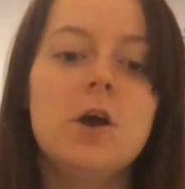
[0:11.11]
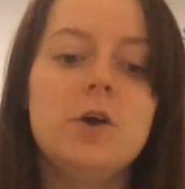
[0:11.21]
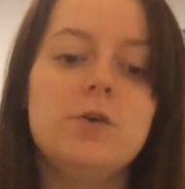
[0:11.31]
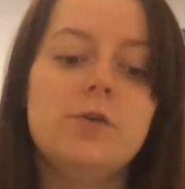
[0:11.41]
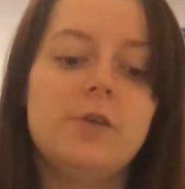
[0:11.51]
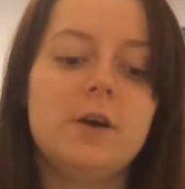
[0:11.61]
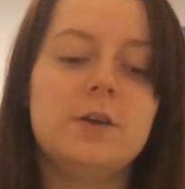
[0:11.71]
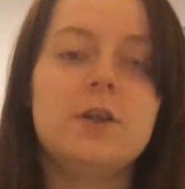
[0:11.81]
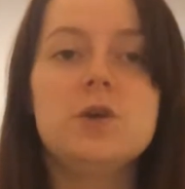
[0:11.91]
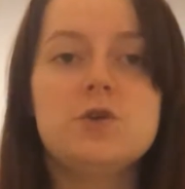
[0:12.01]
who's
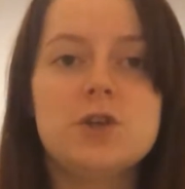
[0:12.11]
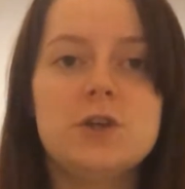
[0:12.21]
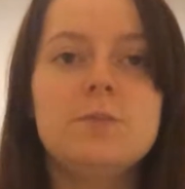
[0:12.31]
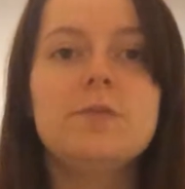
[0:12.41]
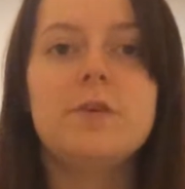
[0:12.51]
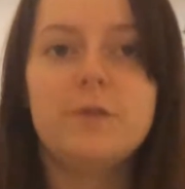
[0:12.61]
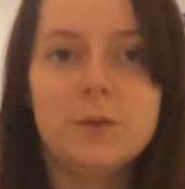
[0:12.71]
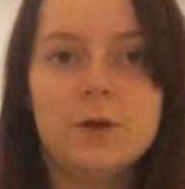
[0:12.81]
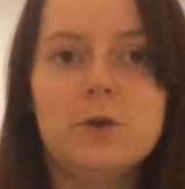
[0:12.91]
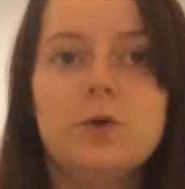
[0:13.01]
on YouTube, so if you
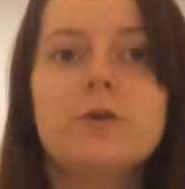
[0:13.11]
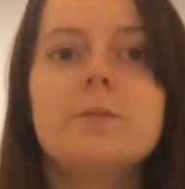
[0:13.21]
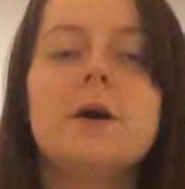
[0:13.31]
want to look her up,